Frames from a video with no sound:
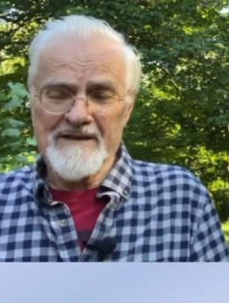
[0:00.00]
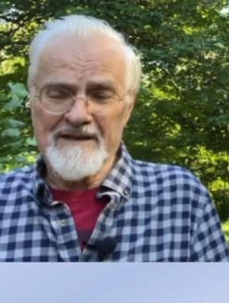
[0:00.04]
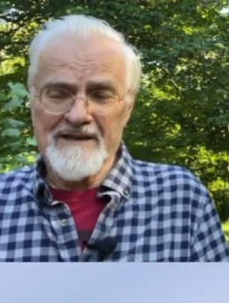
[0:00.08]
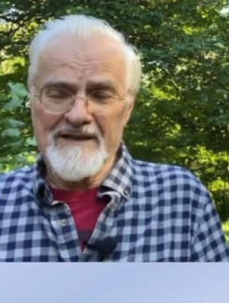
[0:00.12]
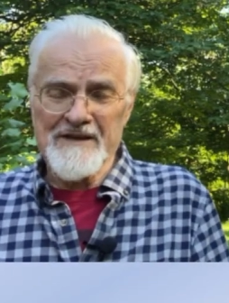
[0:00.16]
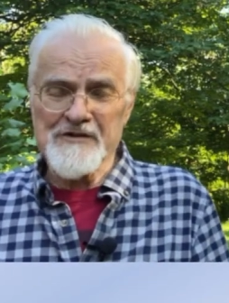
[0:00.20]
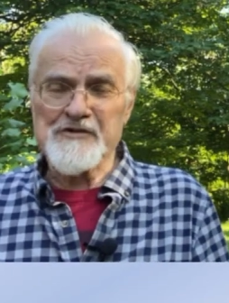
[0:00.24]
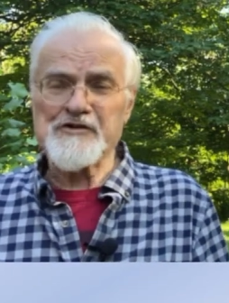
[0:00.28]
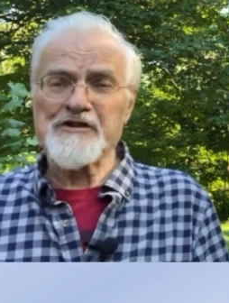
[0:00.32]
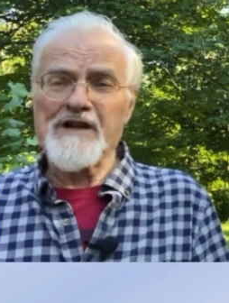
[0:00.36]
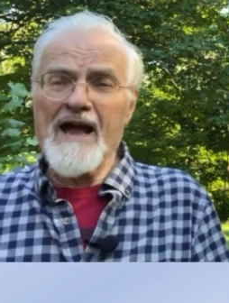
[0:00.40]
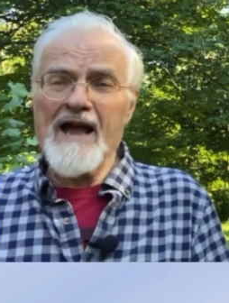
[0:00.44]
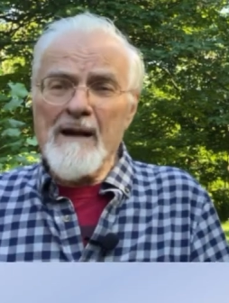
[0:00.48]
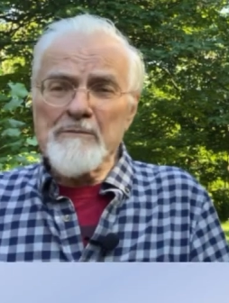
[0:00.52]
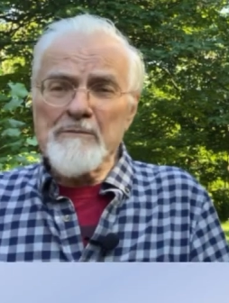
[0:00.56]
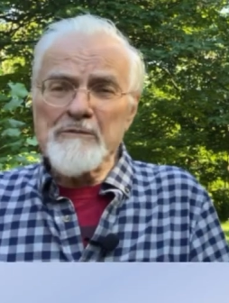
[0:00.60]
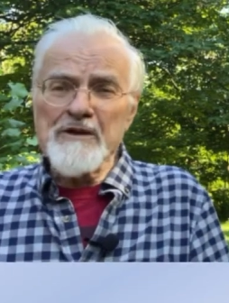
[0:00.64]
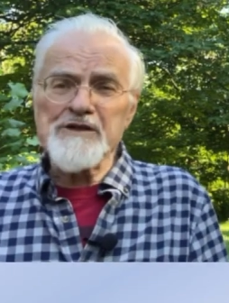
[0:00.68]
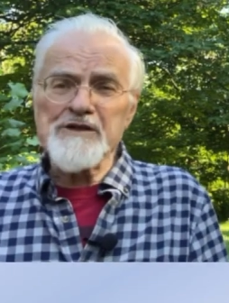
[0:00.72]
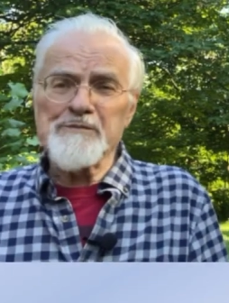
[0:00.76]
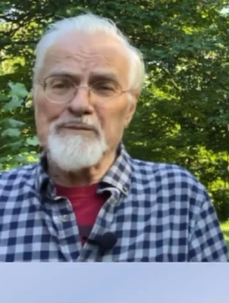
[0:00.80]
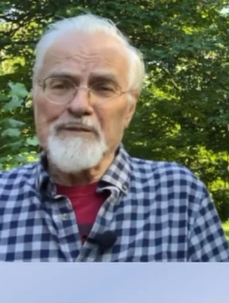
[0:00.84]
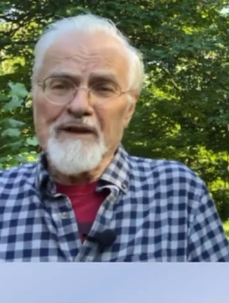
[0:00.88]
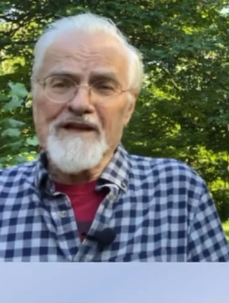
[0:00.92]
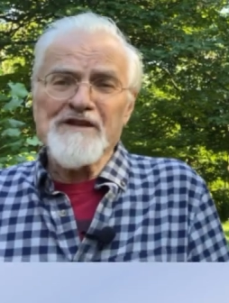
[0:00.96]

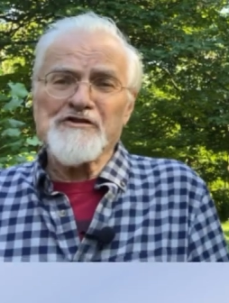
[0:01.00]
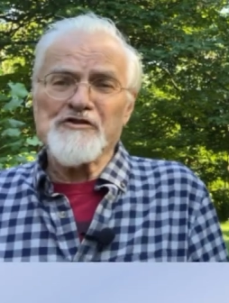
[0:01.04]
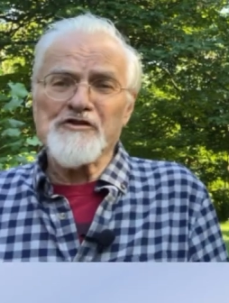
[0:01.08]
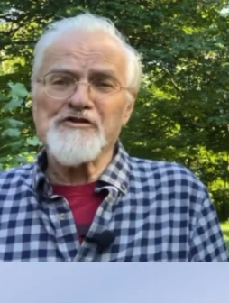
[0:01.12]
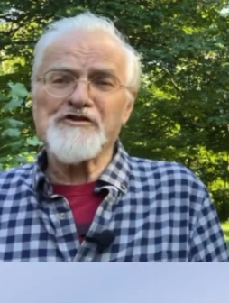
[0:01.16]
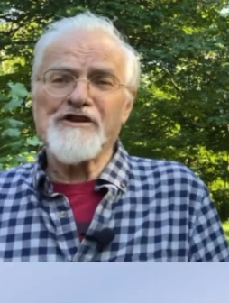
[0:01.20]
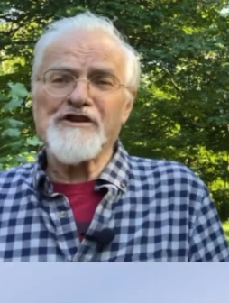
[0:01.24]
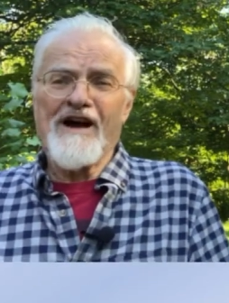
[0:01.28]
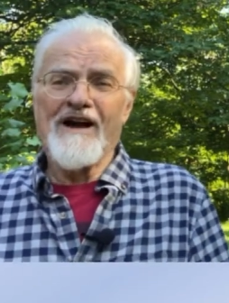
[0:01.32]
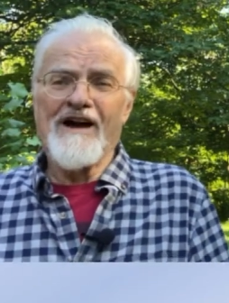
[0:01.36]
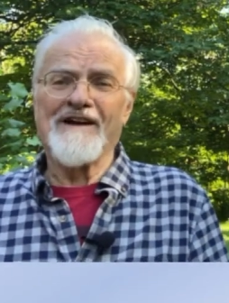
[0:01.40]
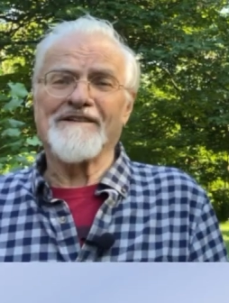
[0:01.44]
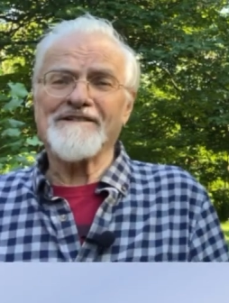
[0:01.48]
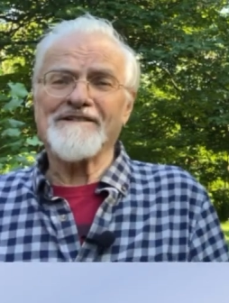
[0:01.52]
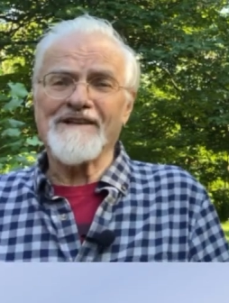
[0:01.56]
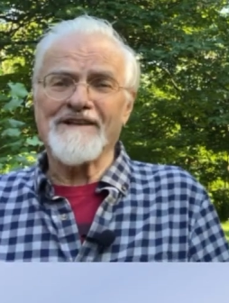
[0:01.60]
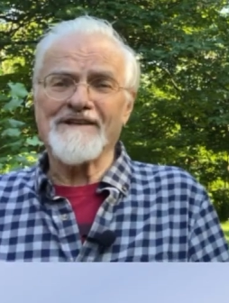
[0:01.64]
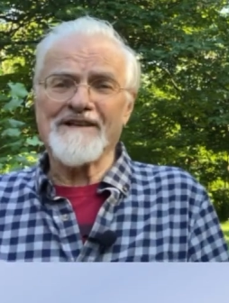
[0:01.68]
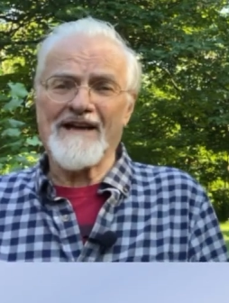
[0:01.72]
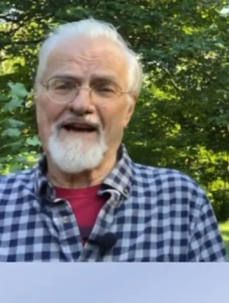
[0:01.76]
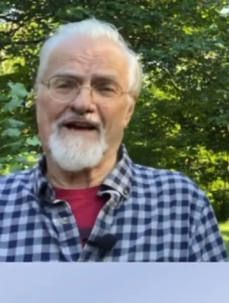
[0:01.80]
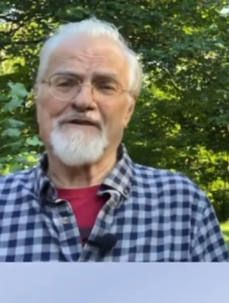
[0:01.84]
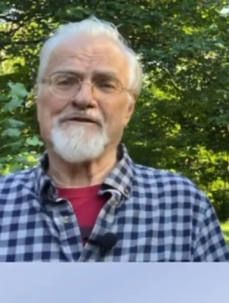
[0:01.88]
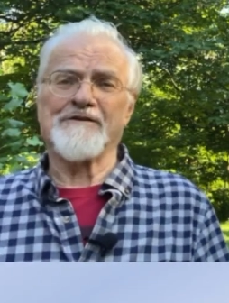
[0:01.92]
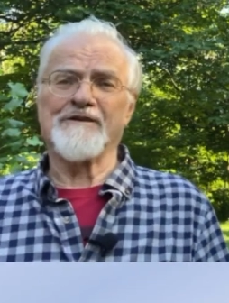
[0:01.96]
established places to hunt and
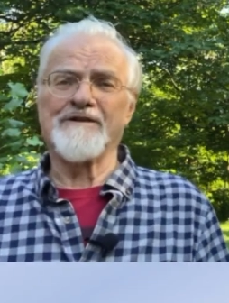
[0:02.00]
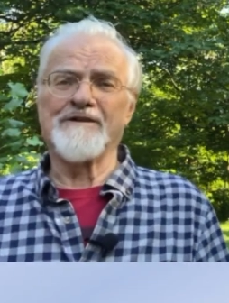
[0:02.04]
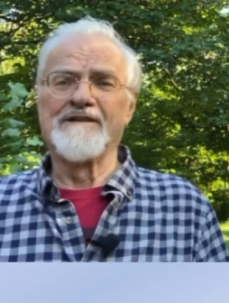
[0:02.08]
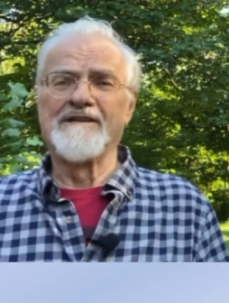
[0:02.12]
gather.